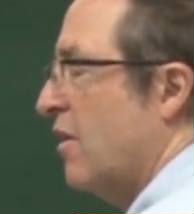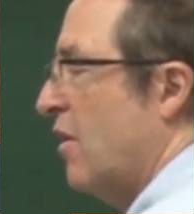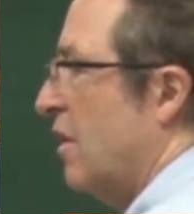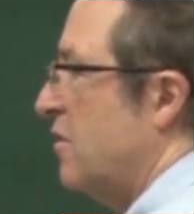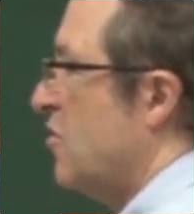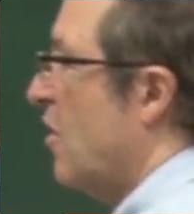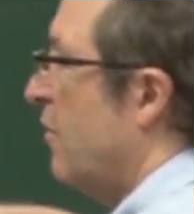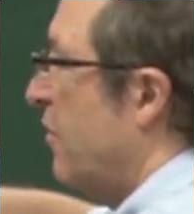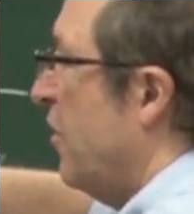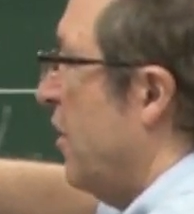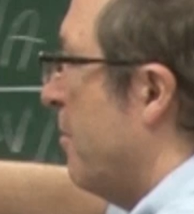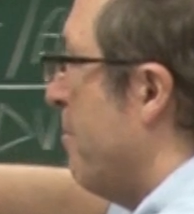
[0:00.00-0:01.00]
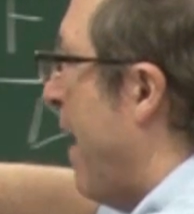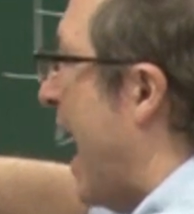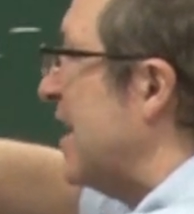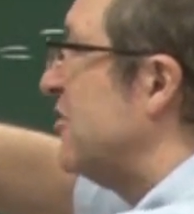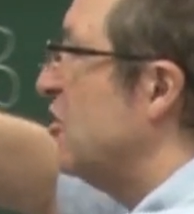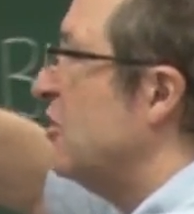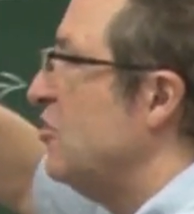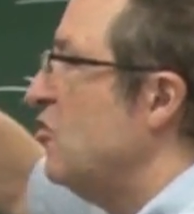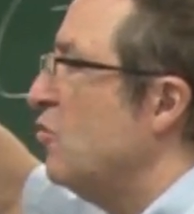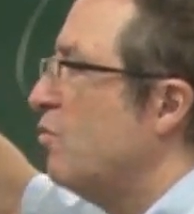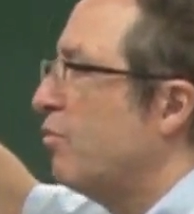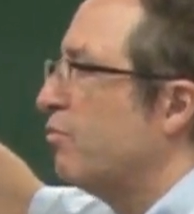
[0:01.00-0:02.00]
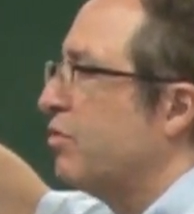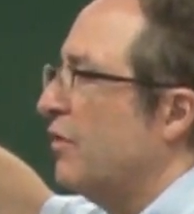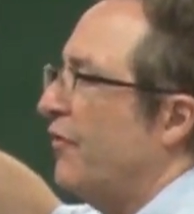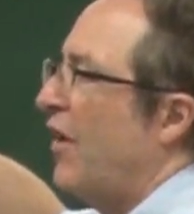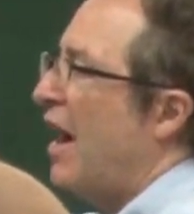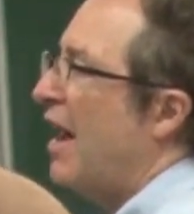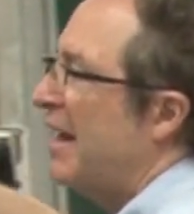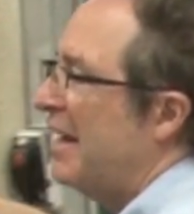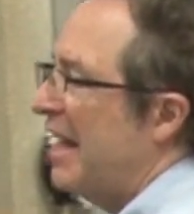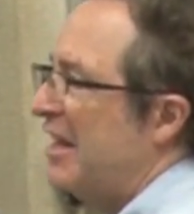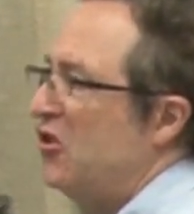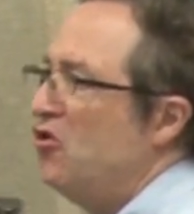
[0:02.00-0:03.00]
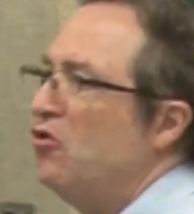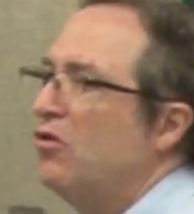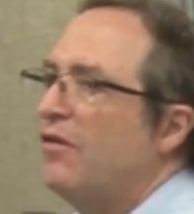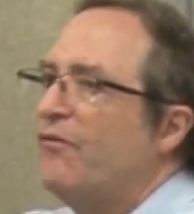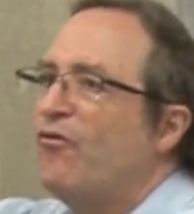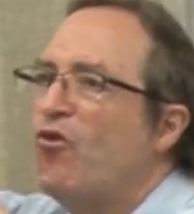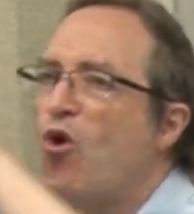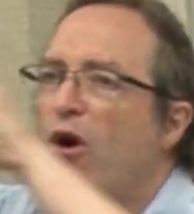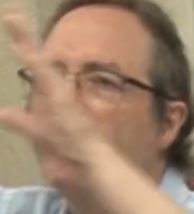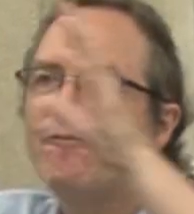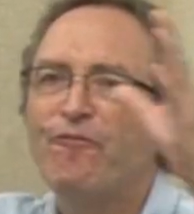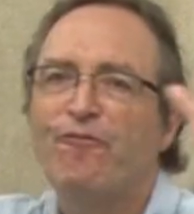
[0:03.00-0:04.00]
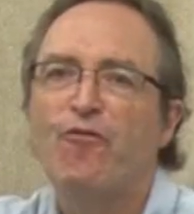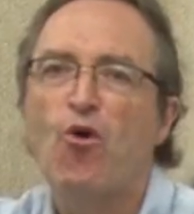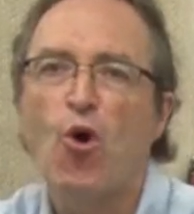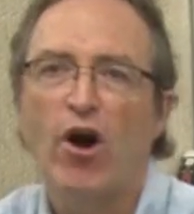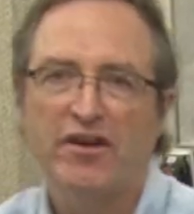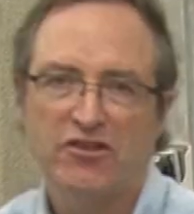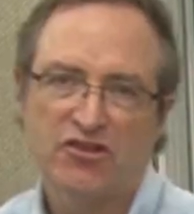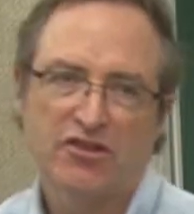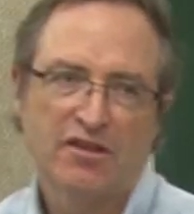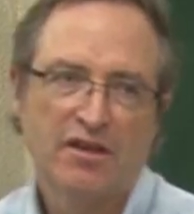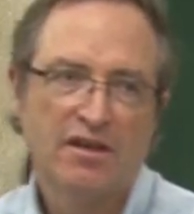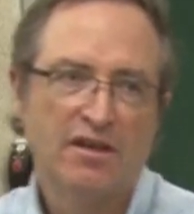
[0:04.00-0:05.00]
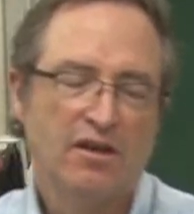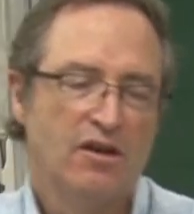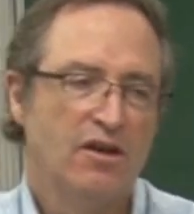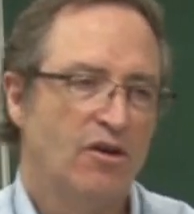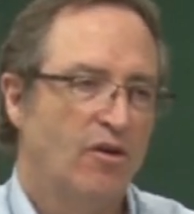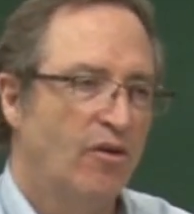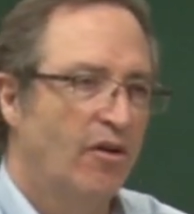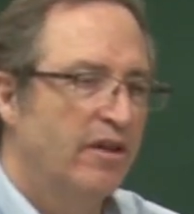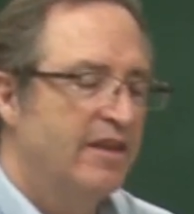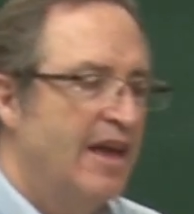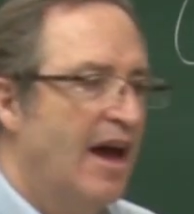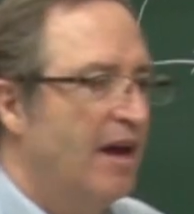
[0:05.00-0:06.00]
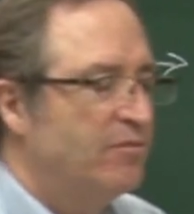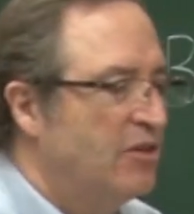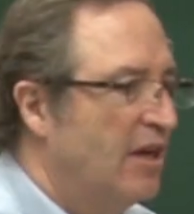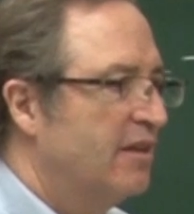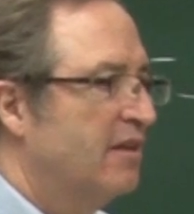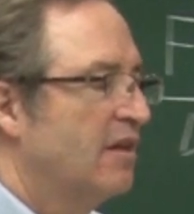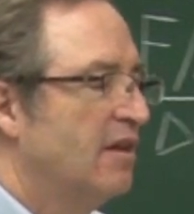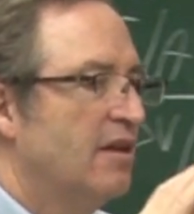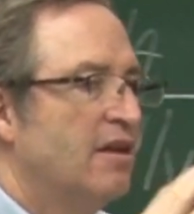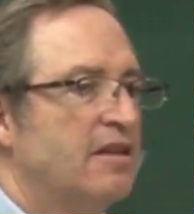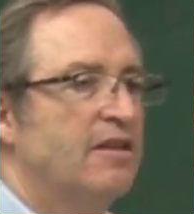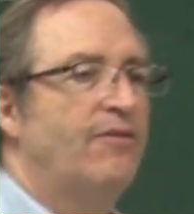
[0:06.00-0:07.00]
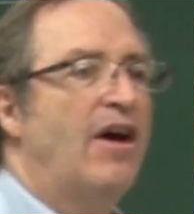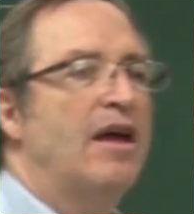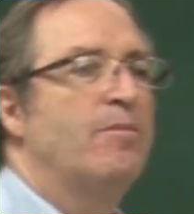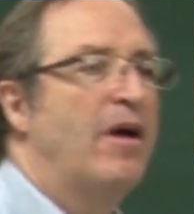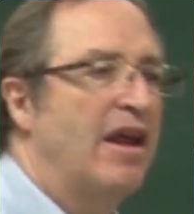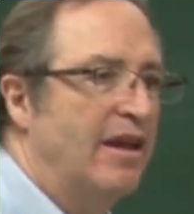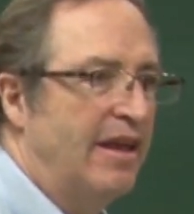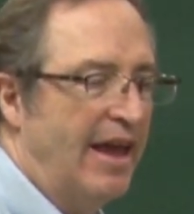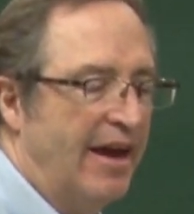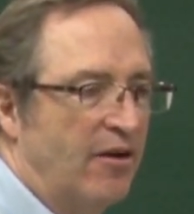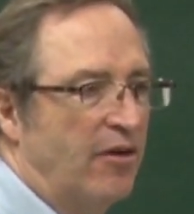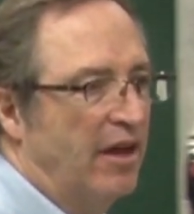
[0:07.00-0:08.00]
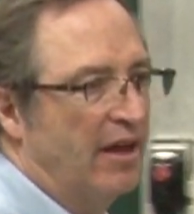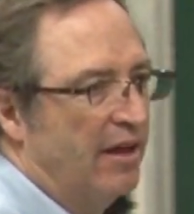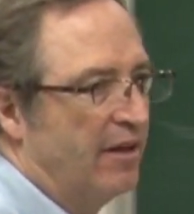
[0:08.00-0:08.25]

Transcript: Right, so imagine you provide a uniform force on the object divided by the area.